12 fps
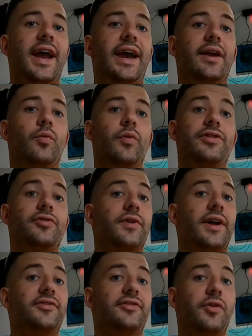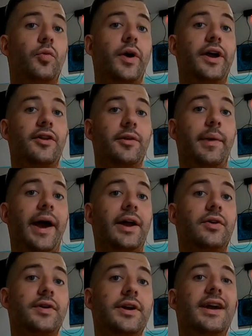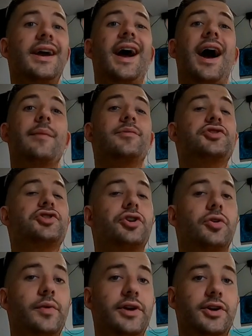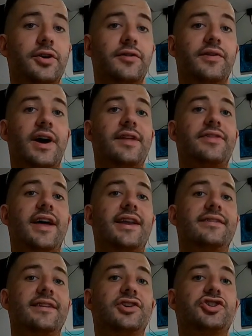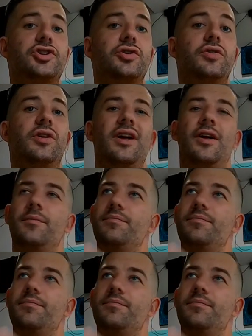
and went the rest of the way on the battery, I'm sure we could have got that additional,